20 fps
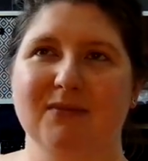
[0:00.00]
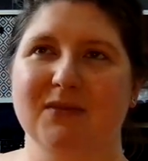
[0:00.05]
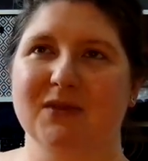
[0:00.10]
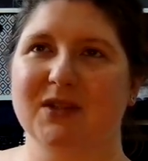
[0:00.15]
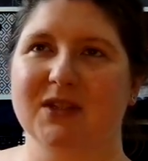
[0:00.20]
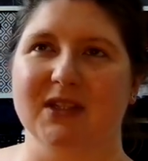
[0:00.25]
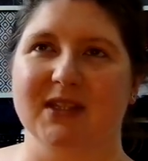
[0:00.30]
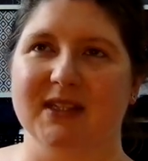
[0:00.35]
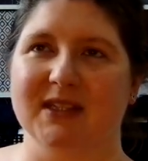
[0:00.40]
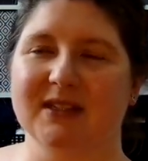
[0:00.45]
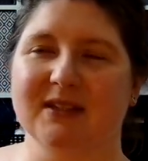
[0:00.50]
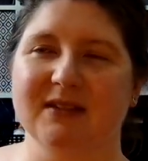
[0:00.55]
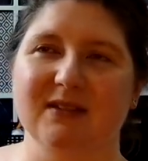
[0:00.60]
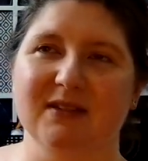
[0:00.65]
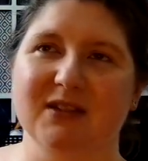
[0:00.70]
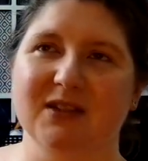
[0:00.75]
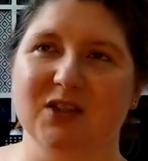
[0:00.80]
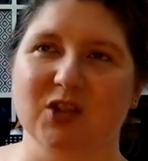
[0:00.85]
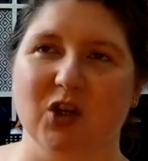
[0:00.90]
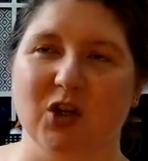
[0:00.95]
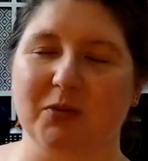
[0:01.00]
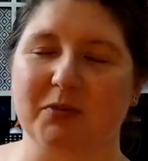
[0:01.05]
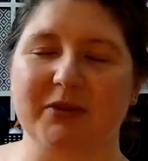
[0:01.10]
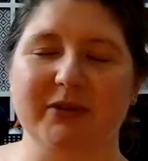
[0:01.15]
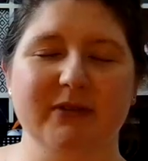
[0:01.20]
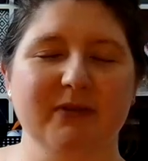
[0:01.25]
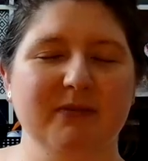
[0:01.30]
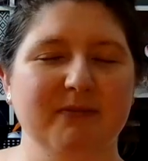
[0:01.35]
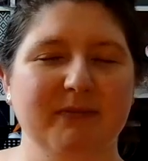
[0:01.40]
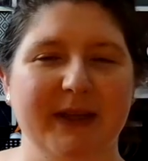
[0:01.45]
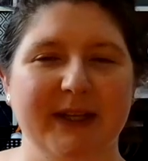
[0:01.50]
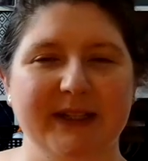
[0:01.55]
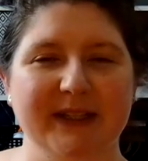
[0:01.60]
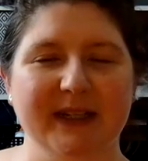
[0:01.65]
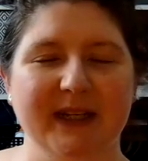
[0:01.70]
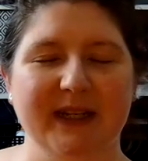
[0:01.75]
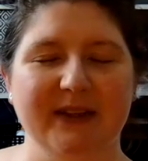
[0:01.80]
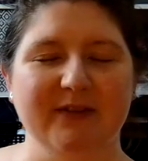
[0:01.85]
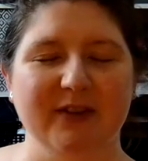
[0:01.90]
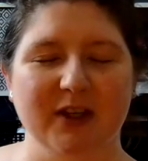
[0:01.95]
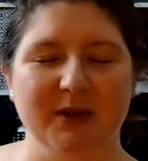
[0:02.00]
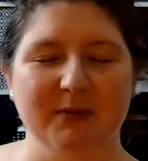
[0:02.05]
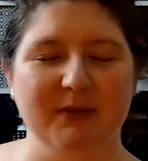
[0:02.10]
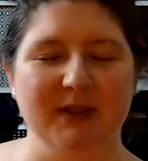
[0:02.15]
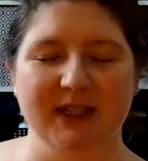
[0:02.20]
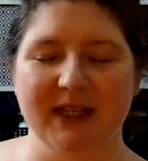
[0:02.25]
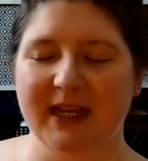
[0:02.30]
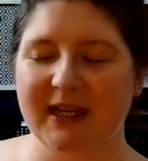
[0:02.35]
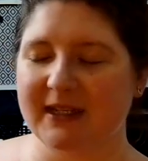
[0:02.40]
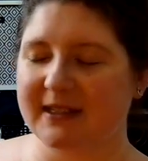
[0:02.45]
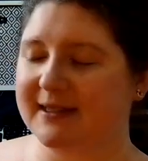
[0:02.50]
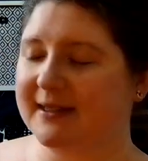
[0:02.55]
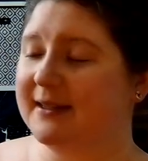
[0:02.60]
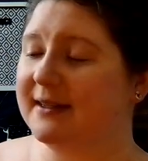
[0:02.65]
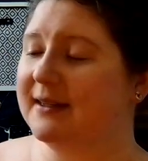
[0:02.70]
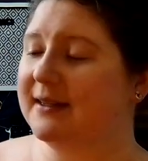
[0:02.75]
just stopped basically for a couple of days,